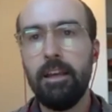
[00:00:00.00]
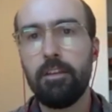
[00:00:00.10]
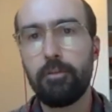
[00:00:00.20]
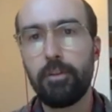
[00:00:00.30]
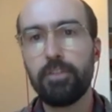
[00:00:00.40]

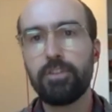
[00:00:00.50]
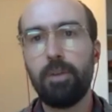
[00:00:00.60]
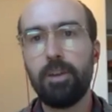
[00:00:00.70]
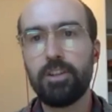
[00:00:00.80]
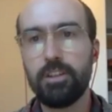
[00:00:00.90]
The first
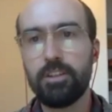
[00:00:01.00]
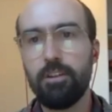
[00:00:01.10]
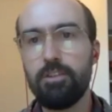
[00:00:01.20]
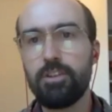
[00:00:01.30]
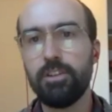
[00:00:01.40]
question a
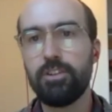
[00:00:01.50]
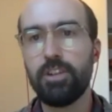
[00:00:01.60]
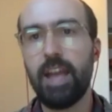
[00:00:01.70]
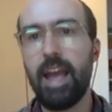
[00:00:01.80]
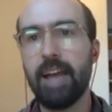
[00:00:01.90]
socialist
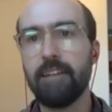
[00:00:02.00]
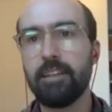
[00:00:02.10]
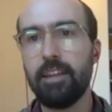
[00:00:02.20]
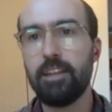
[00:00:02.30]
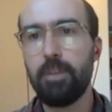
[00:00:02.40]
should
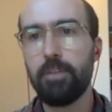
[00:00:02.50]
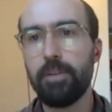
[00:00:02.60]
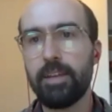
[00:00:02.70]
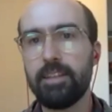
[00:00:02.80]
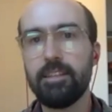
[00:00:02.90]
ask is whether
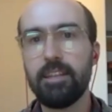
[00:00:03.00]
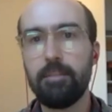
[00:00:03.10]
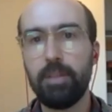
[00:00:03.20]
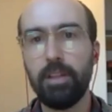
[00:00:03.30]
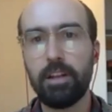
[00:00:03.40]

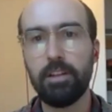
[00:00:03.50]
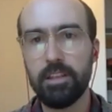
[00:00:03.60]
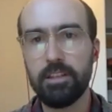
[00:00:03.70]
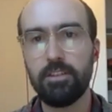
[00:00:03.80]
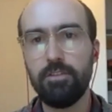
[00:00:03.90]
existing political
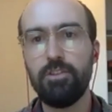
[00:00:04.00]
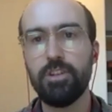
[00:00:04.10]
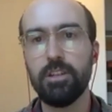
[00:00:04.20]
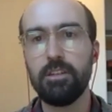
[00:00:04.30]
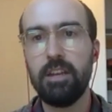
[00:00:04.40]

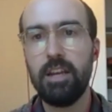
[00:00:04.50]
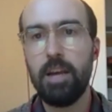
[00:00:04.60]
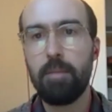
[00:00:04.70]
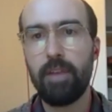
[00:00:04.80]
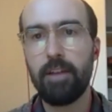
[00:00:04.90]
institutions
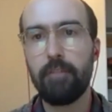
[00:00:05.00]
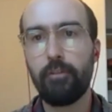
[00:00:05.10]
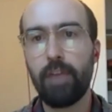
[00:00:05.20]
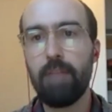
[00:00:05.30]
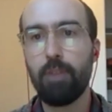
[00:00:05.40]
provide a
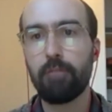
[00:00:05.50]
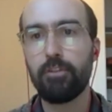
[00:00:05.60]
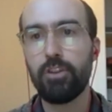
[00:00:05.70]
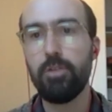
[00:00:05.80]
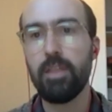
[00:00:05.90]
framework
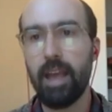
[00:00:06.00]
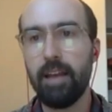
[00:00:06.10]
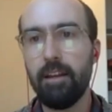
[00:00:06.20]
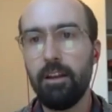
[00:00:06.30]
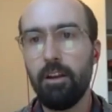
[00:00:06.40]
for doing
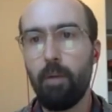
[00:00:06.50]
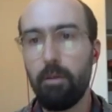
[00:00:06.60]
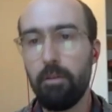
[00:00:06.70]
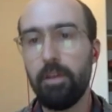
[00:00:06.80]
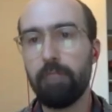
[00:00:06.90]
that
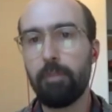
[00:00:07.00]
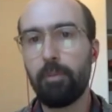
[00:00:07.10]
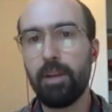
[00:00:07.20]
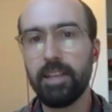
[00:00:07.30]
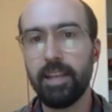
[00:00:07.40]
rather than
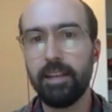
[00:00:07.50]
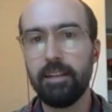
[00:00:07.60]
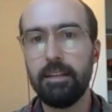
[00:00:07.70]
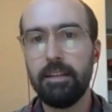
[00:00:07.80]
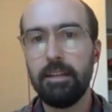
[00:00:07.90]
repressing it.
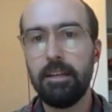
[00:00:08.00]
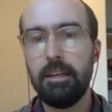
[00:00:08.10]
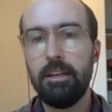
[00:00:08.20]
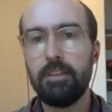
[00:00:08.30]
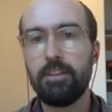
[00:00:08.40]

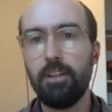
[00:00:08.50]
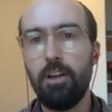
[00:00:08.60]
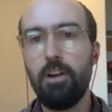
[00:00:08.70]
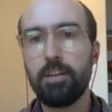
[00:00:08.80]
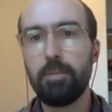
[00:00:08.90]
So
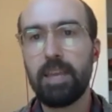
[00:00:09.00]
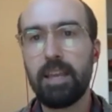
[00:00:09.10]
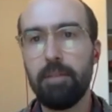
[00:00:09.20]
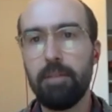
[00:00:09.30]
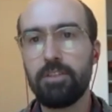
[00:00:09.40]
long as we
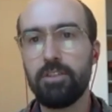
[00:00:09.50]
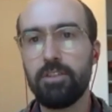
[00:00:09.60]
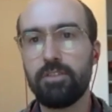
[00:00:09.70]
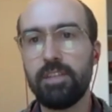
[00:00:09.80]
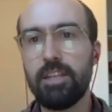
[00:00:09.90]
can muster the
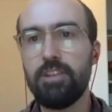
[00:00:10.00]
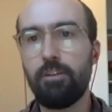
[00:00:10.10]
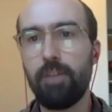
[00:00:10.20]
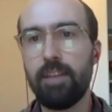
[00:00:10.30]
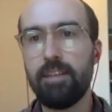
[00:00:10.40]
strategic
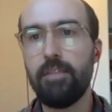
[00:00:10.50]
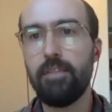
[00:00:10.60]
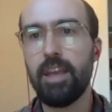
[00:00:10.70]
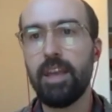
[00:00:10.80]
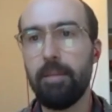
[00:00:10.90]

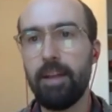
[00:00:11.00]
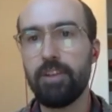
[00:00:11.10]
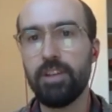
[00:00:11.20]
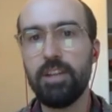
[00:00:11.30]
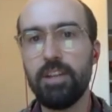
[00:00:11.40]
creativity and
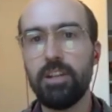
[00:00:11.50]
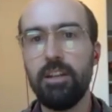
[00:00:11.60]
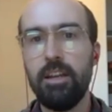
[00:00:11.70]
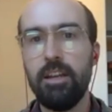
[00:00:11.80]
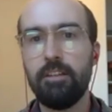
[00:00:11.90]

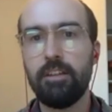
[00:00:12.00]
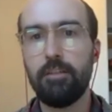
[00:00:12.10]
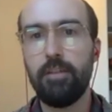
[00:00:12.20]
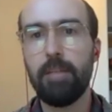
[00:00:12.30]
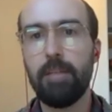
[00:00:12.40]
imagination to
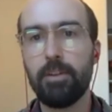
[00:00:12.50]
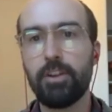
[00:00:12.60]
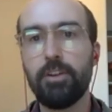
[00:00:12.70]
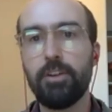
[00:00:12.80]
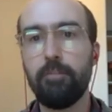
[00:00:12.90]
develop
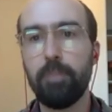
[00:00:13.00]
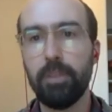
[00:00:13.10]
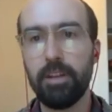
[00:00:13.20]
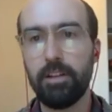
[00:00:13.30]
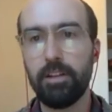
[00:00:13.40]
alternative
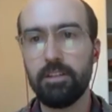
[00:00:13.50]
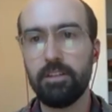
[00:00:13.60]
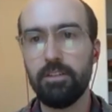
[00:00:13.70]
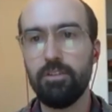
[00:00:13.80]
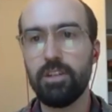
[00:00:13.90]
political
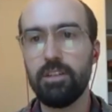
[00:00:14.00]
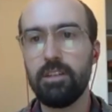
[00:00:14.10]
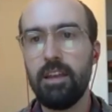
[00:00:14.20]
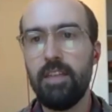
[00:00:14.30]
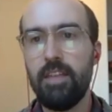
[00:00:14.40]

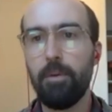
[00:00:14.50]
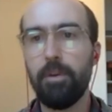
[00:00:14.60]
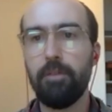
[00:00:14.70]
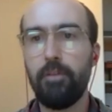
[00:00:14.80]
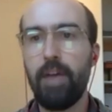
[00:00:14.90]
institutions that will
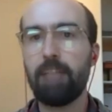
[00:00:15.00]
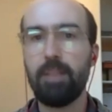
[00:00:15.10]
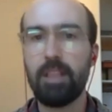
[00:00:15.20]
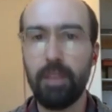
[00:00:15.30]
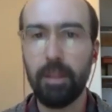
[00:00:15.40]
in fact
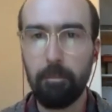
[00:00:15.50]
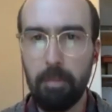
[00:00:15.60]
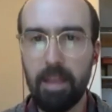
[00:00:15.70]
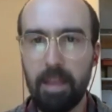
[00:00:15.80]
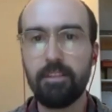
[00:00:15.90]
be
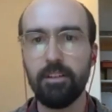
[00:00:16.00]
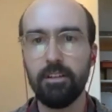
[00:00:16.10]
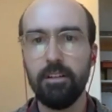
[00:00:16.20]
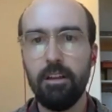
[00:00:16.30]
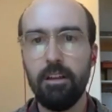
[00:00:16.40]
developmental,